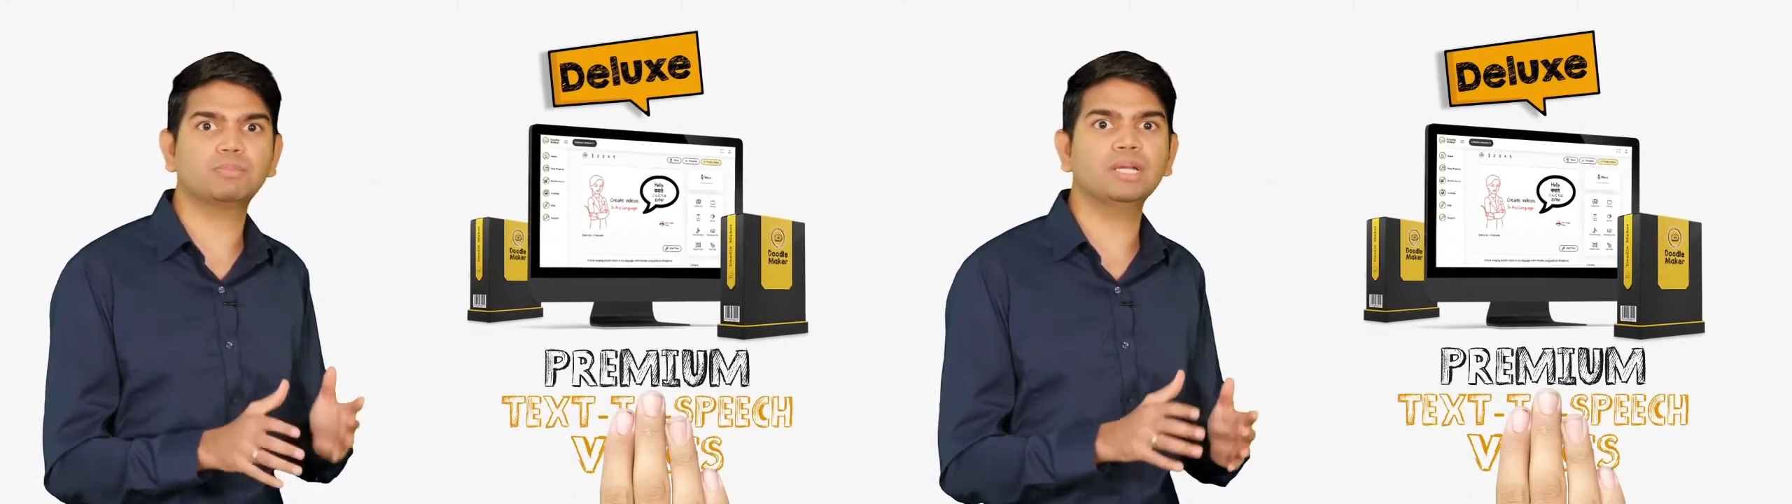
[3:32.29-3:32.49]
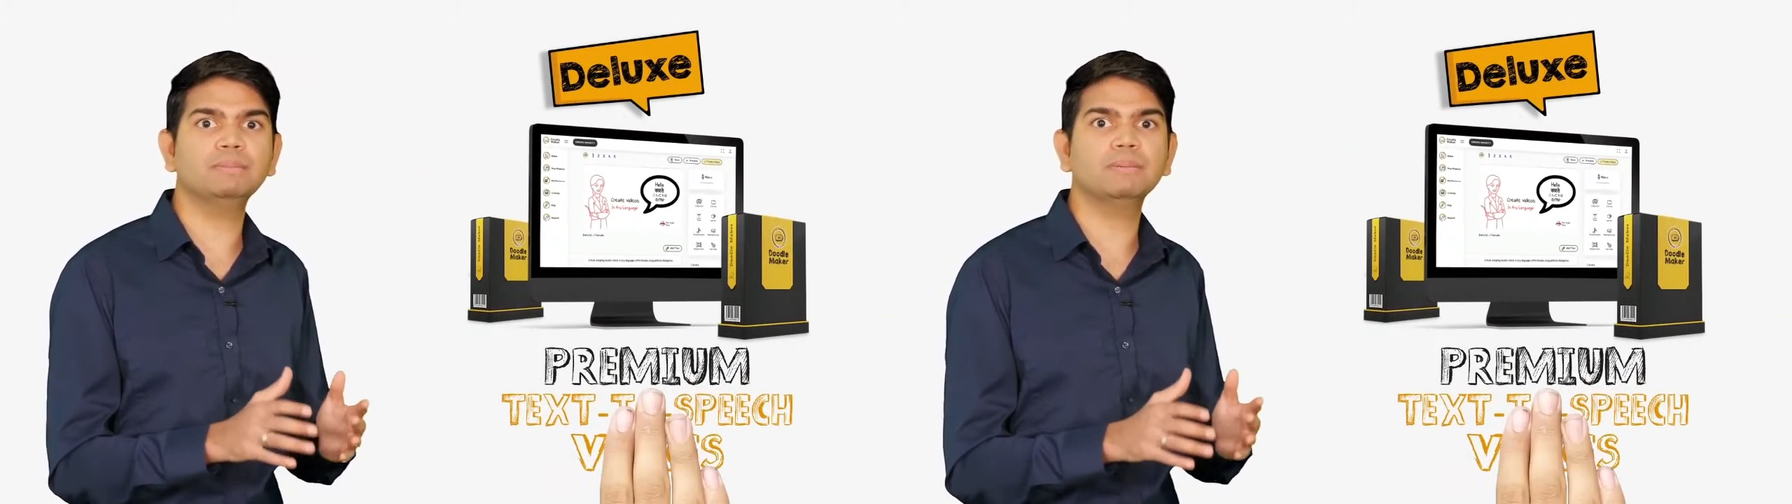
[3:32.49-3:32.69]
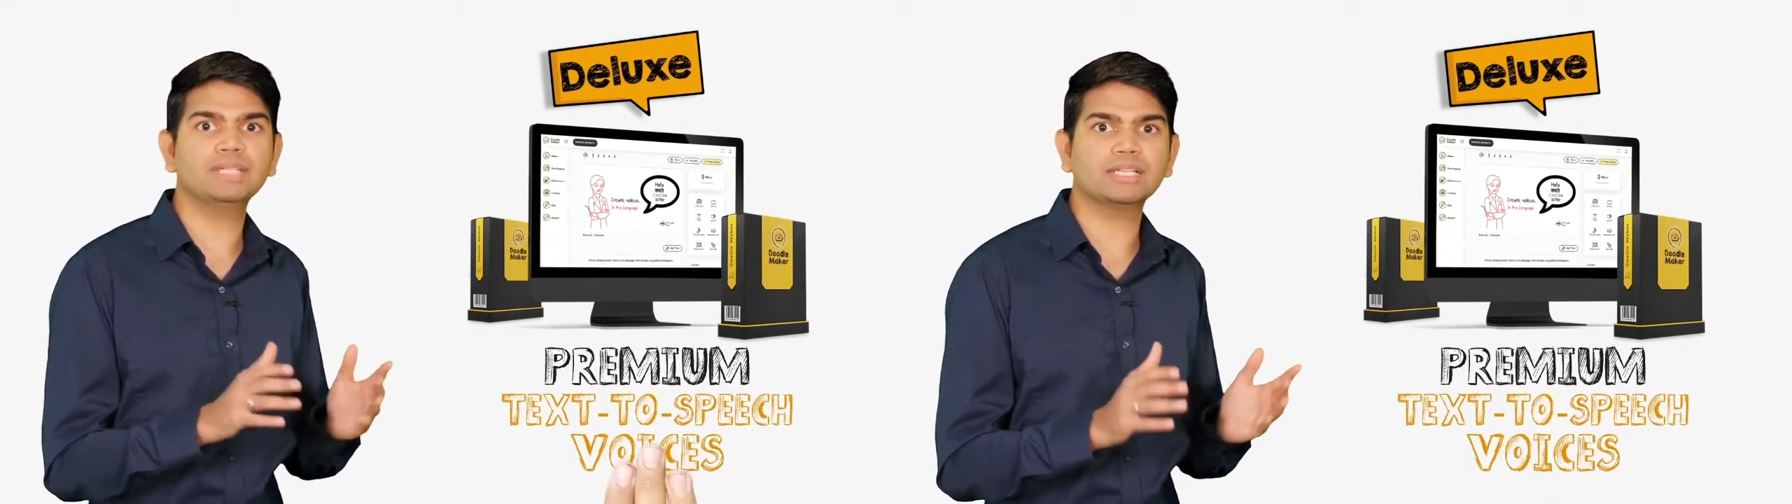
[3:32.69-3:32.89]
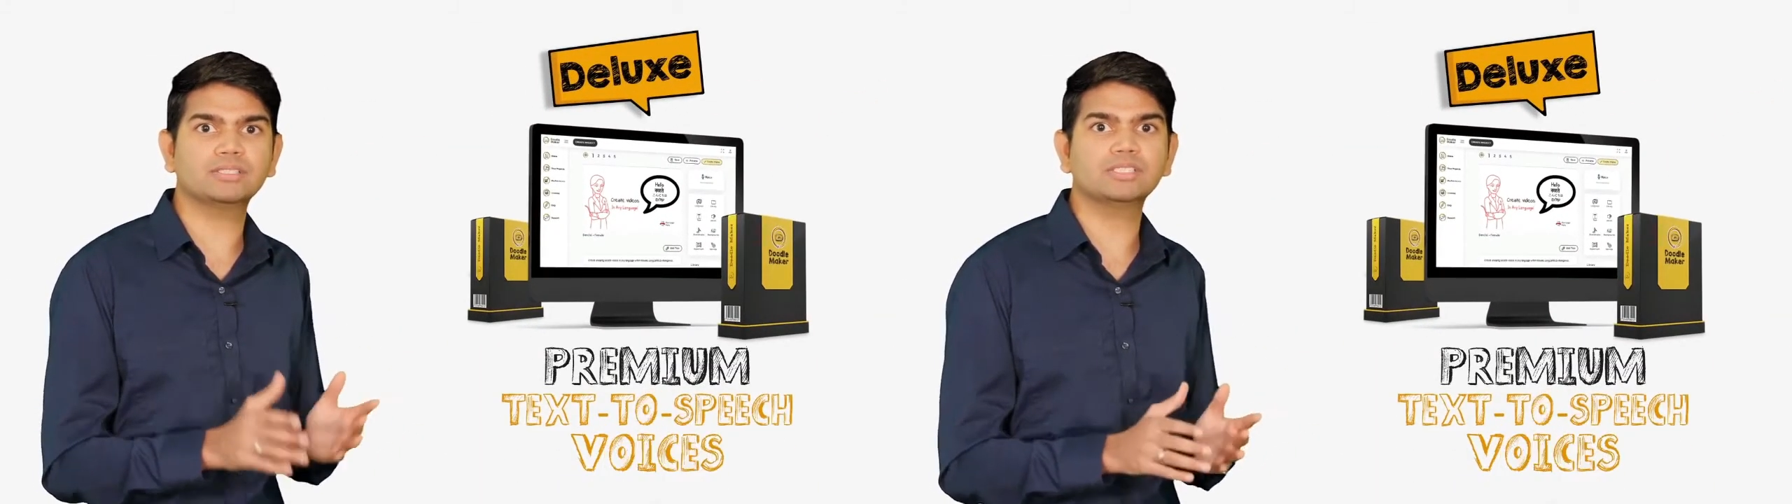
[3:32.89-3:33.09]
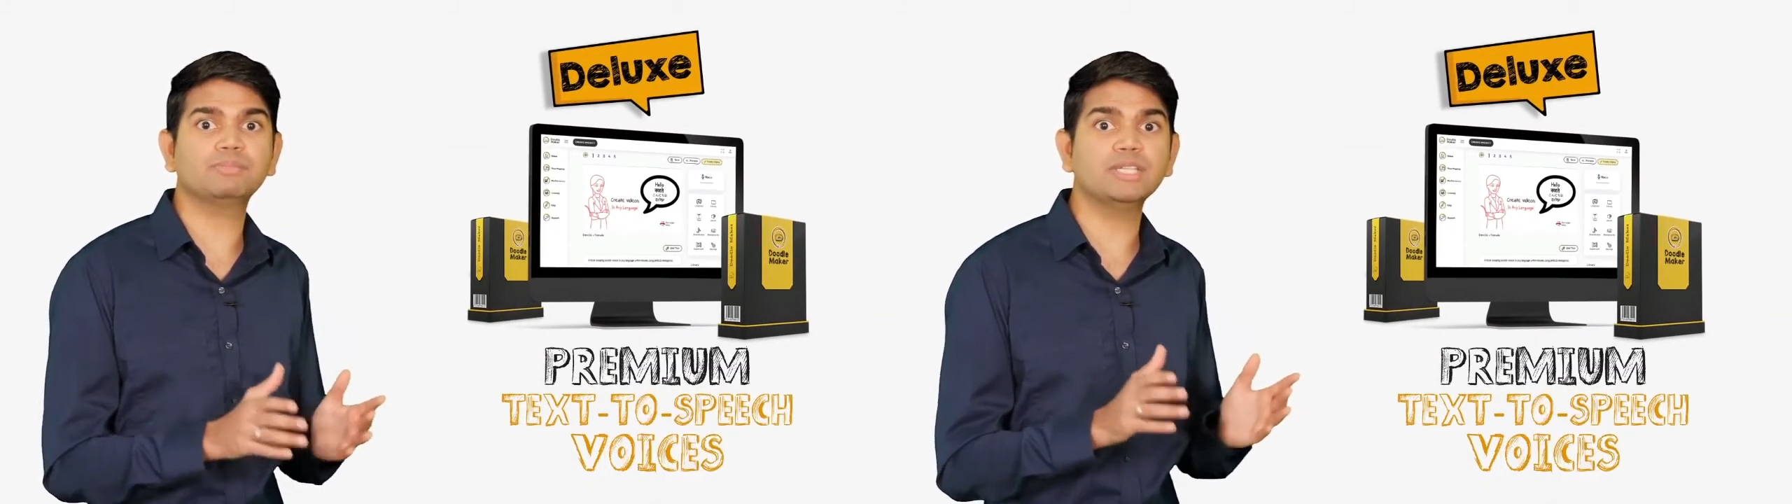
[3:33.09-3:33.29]
premium
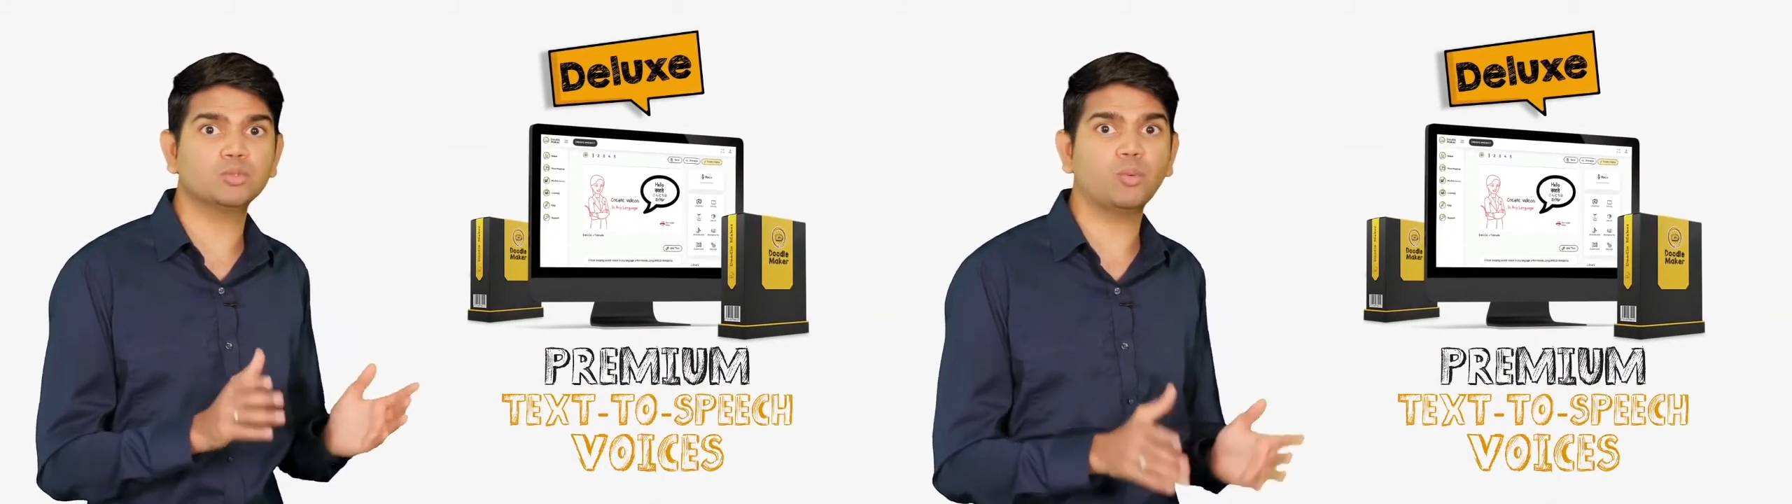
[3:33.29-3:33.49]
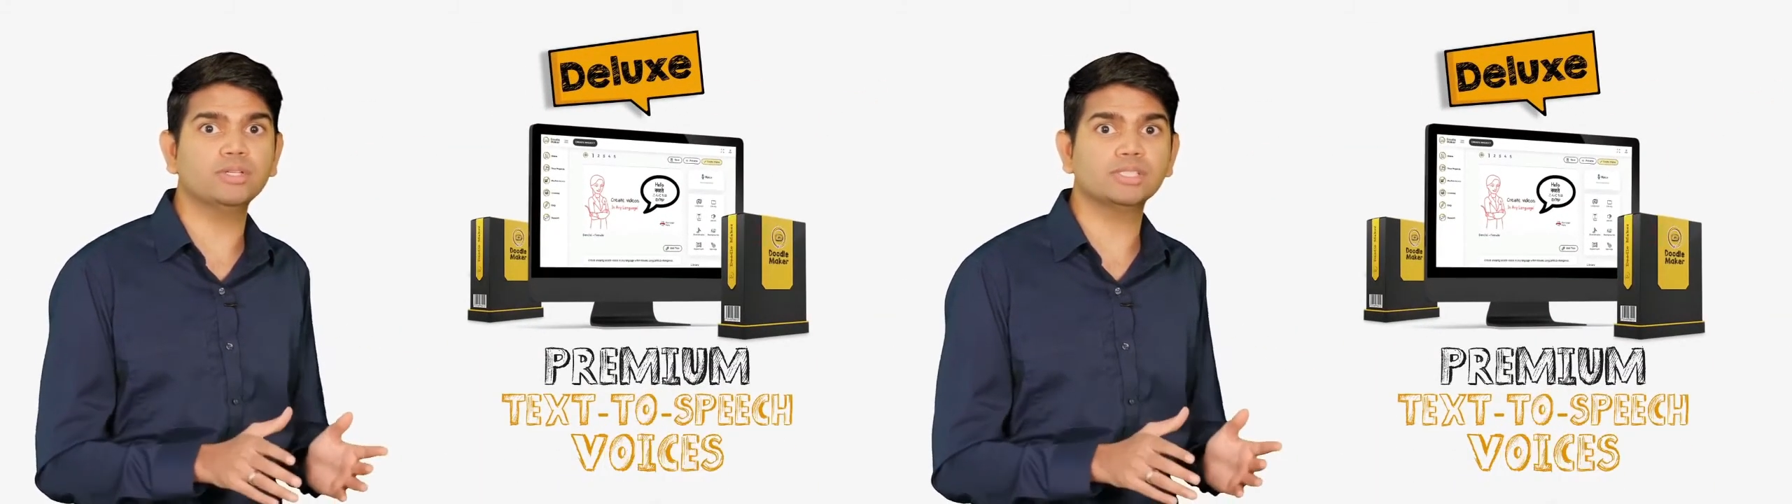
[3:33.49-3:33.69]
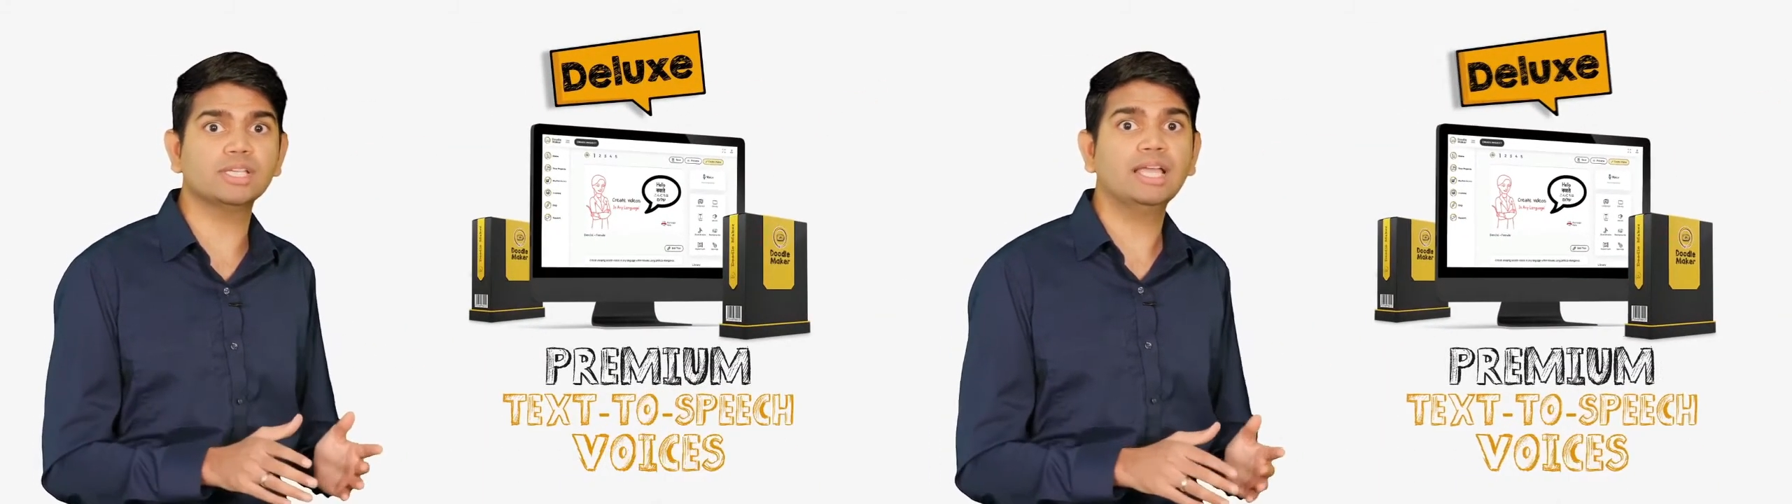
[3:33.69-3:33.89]
text-to-speech voices,